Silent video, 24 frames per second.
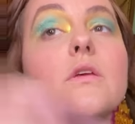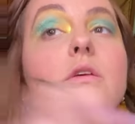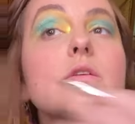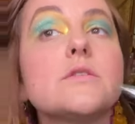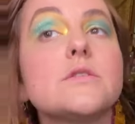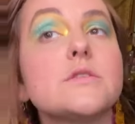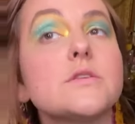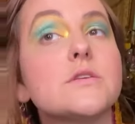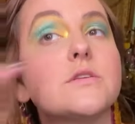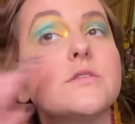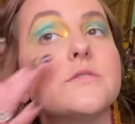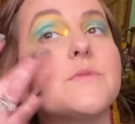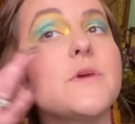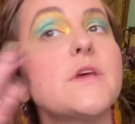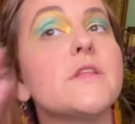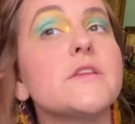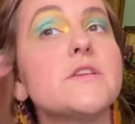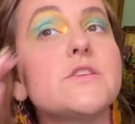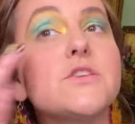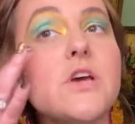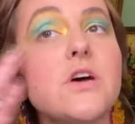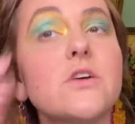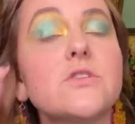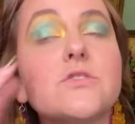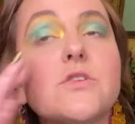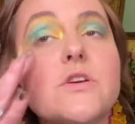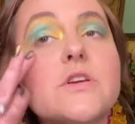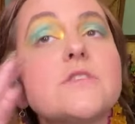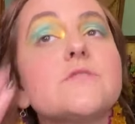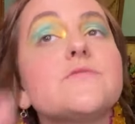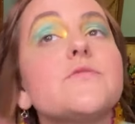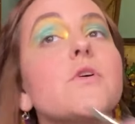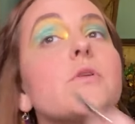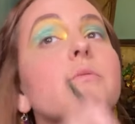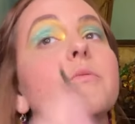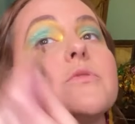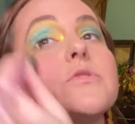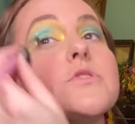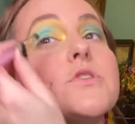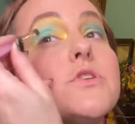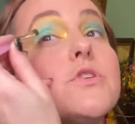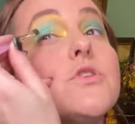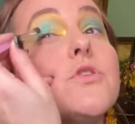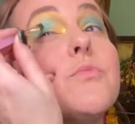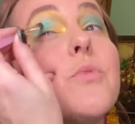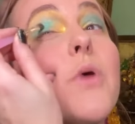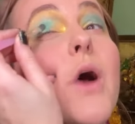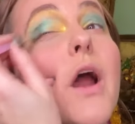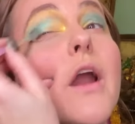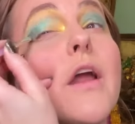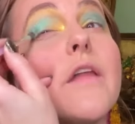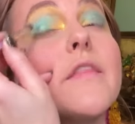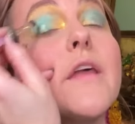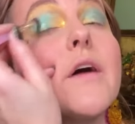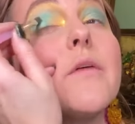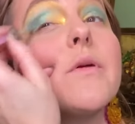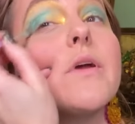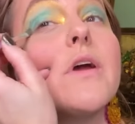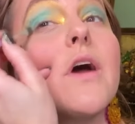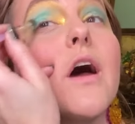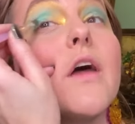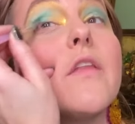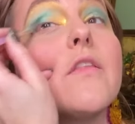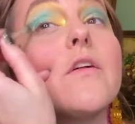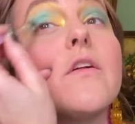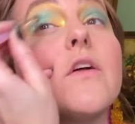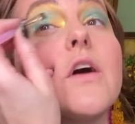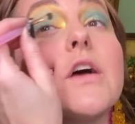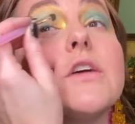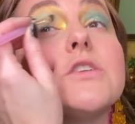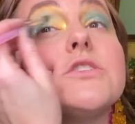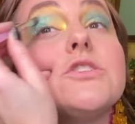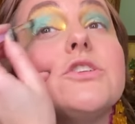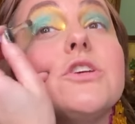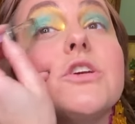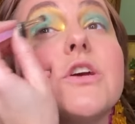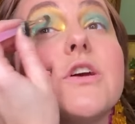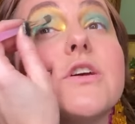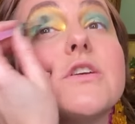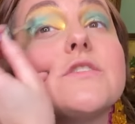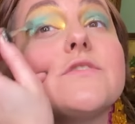Excuse me. And the gel transformer is a new product that we got in the last year.